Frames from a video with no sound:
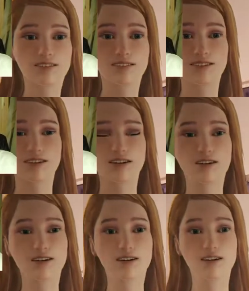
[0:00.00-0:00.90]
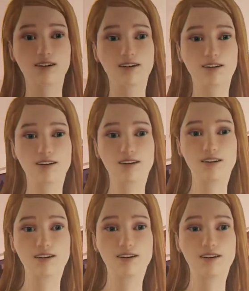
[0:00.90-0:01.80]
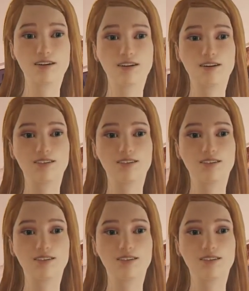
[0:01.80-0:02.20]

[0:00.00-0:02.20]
[no speech]